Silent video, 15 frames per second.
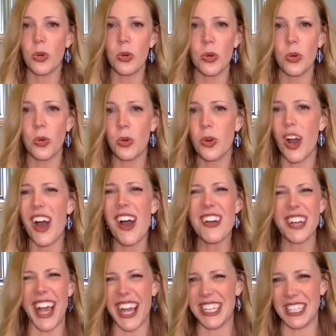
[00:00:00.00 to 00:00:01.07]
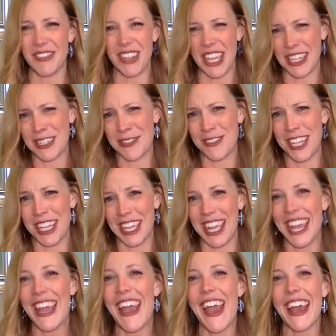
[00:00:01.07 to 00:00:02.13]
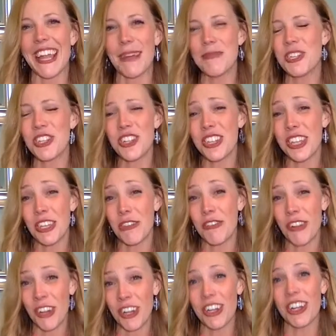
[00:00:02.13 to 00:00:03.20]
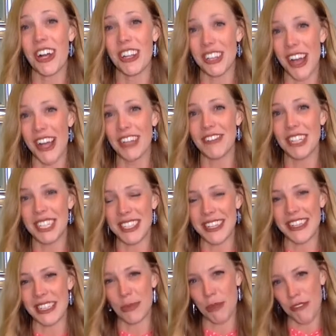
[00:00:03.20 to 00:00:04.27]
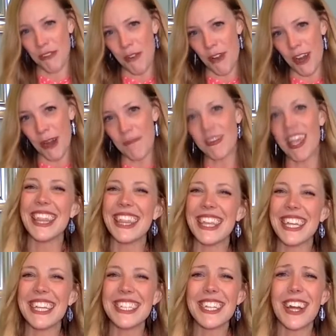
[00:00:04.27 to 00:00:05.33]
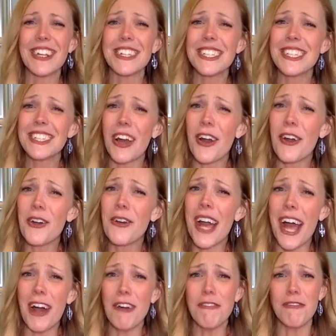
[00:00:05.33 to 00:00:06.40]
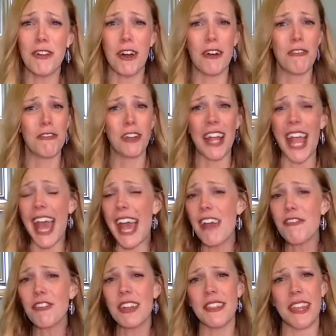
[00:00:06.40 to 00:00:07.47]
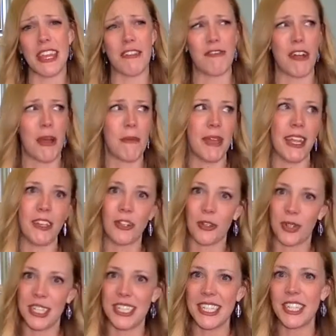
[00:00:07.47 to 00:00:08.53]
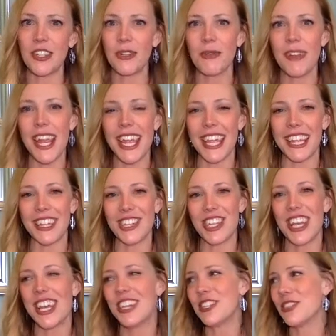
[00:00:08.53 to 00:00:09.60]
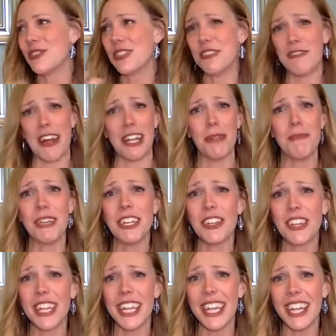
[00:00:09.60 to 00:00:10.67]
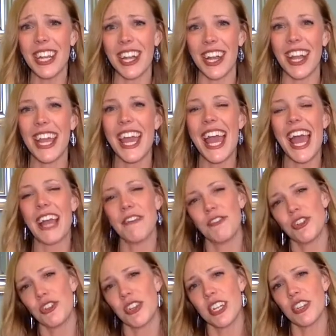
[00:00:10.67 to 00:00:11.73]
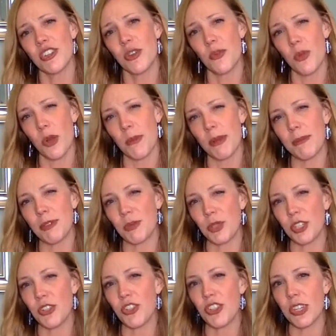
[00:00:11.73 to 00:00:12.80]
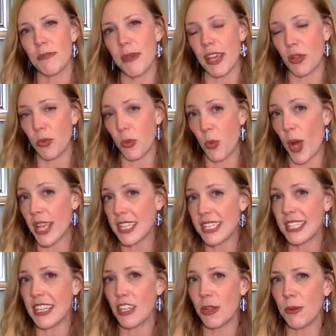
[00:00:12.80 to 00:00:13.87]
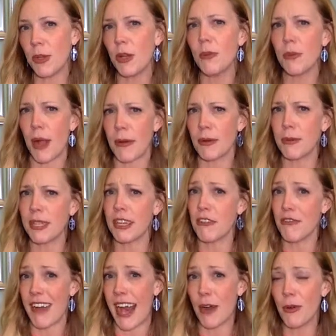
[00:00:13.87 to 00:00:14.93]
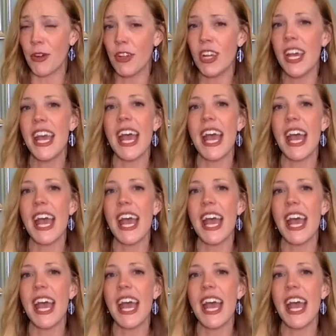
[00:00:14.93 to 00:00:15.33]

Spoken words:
All kinds of things really, and I'm sure that you've heard a lot of these things before. These are so helpful for everything from increasing your range to developing your ear. And for traditional warm-ups, we'll usually pick one syllable, probably a vowel,